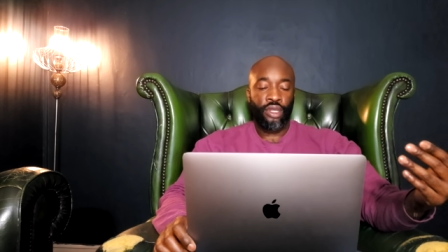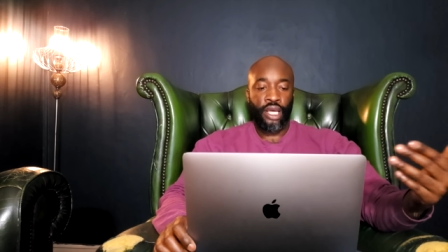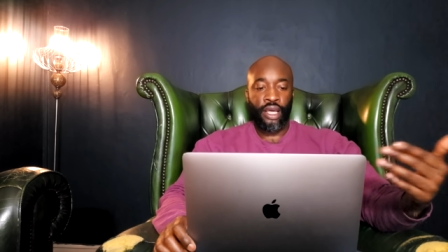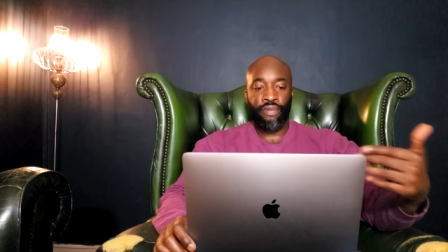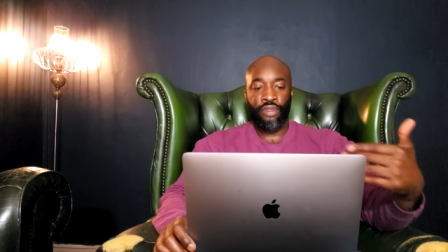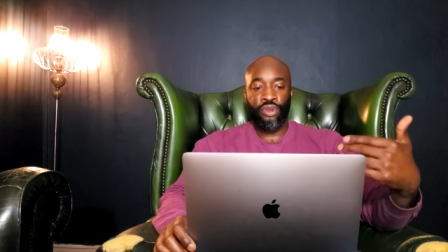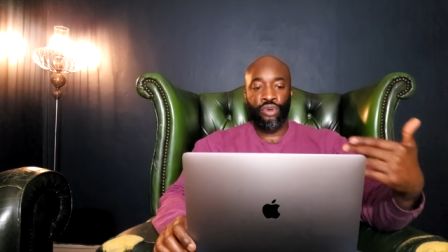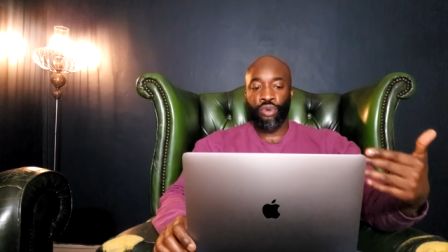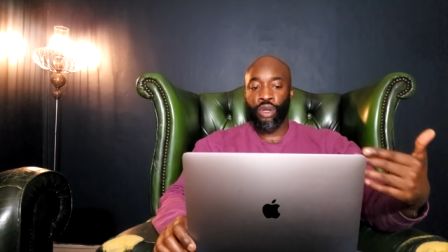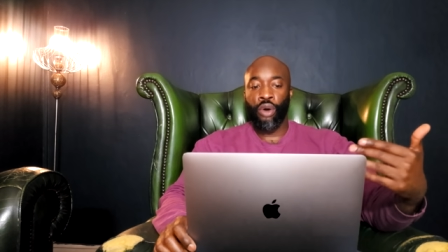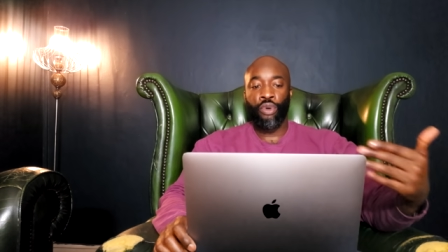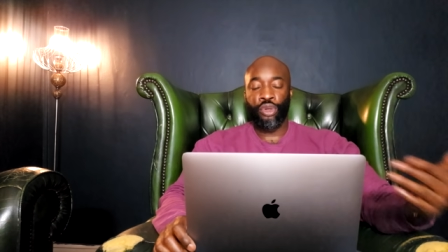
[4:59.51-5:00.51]
and then you'll
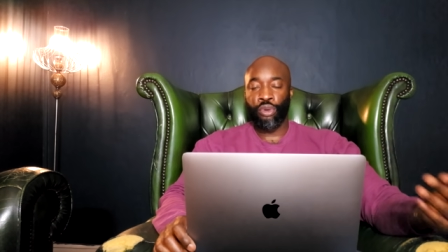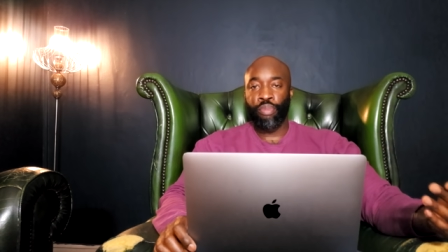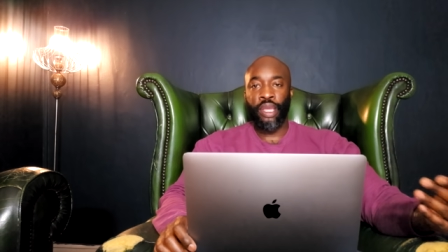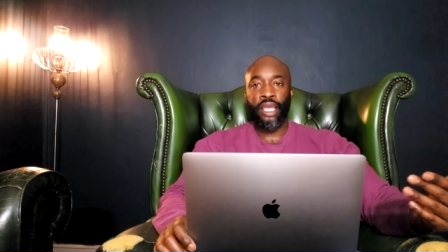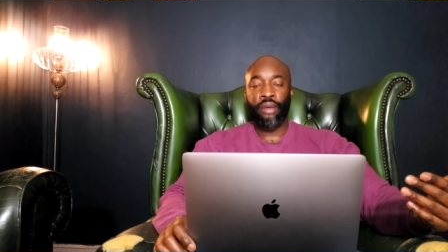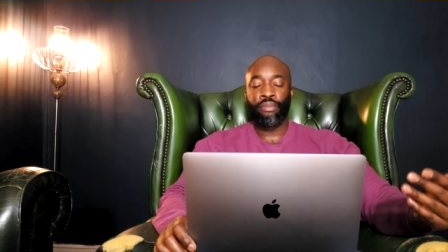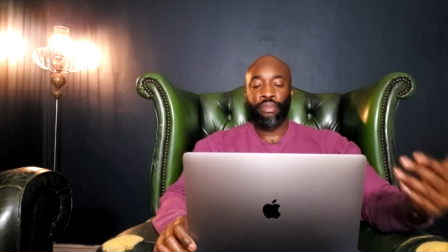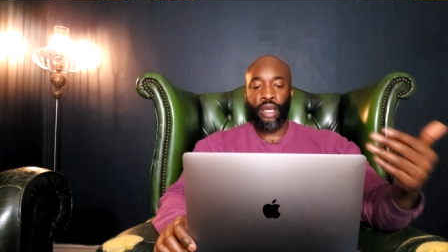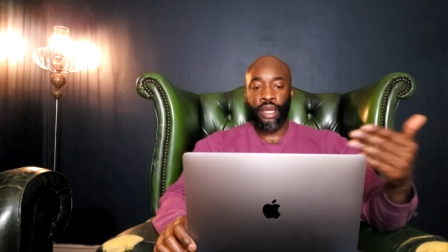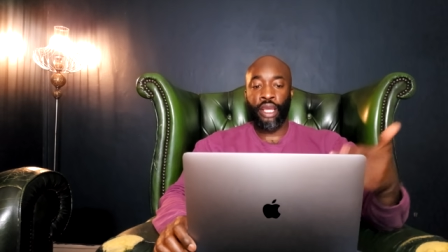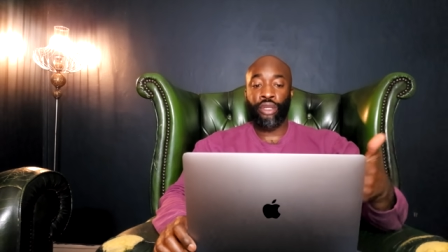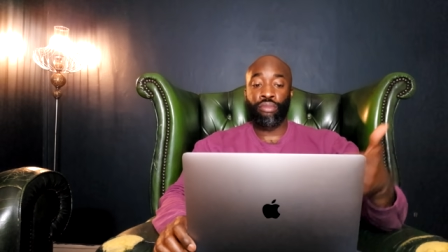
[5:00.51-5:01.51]
go and you'll beat him.
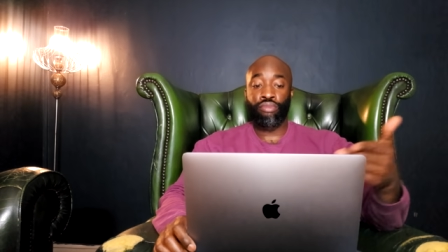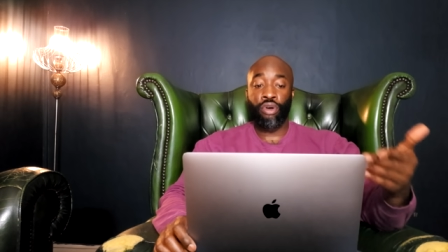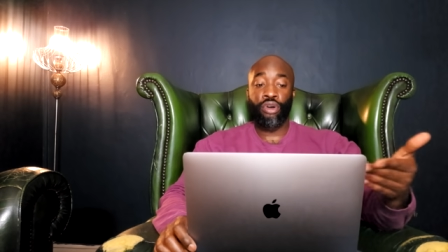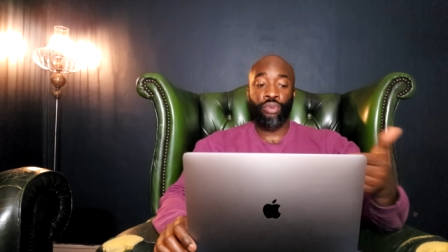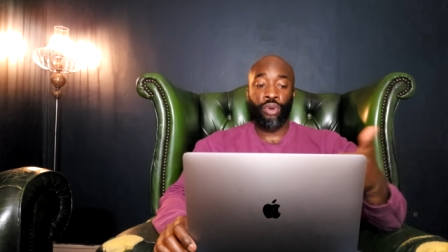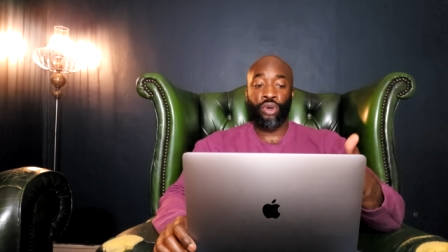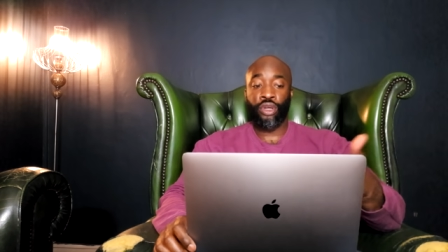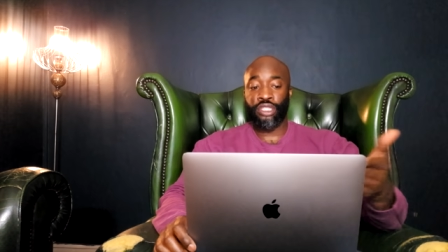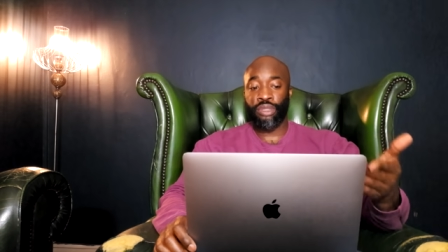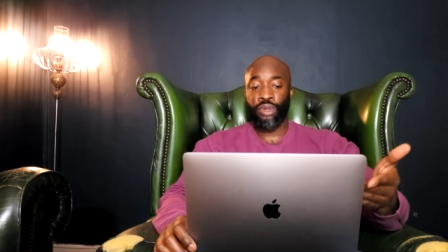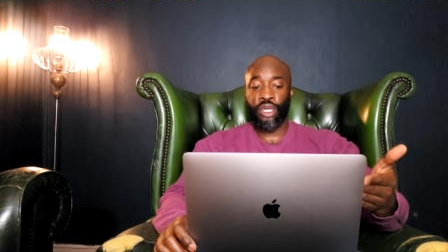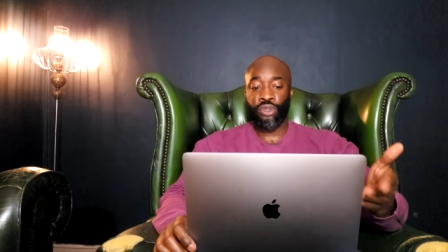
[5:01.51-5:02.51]
And Adrian Broner will look at
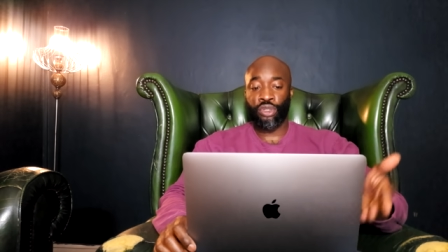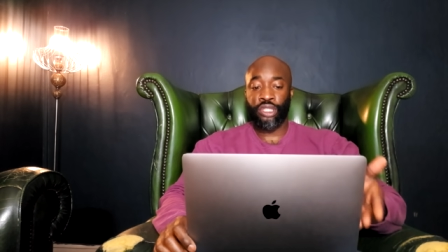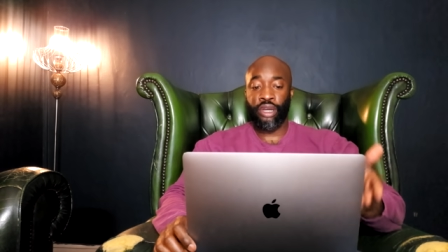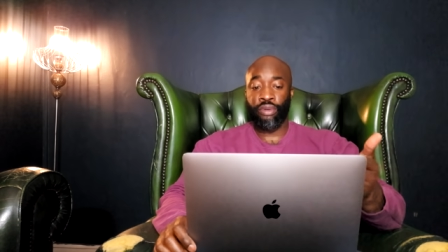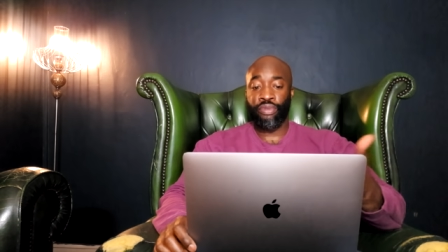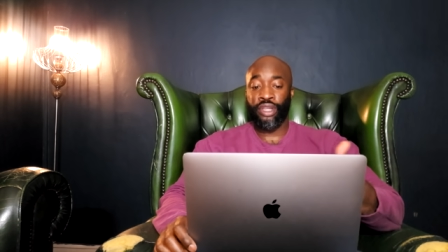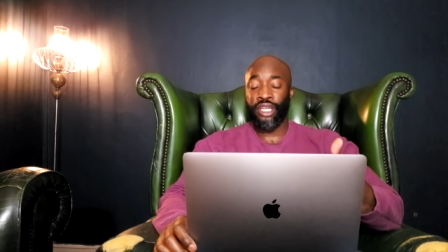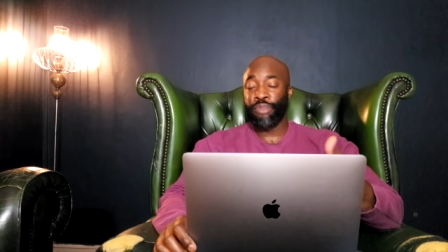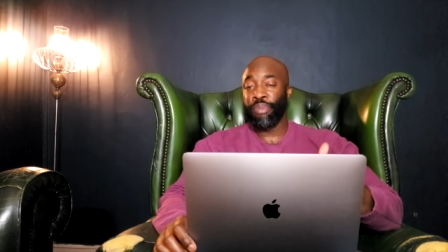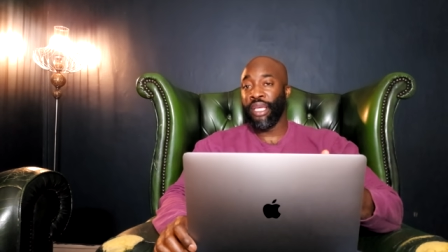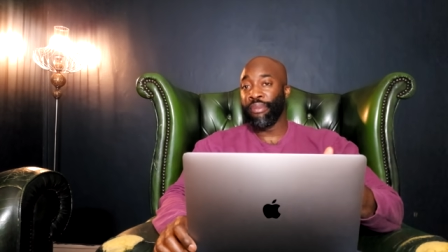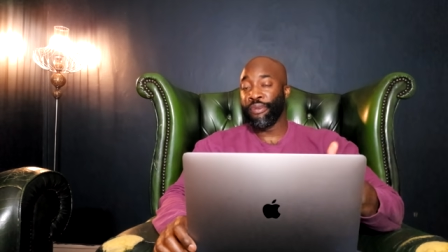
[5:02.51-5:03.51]
someone like Josh Taylor and think he's
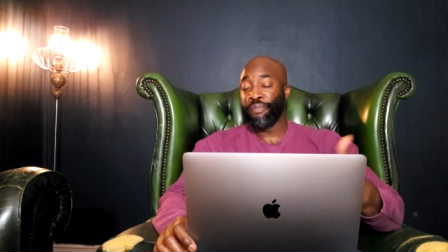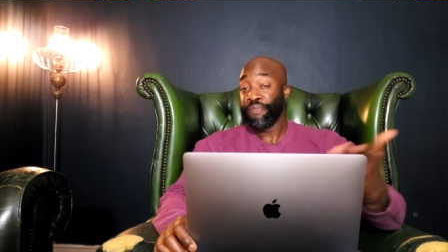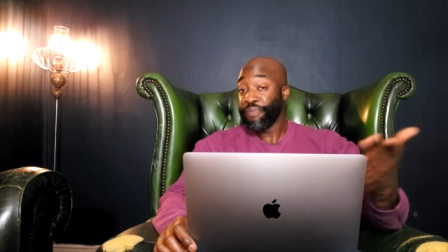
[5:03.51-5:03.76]
beatable.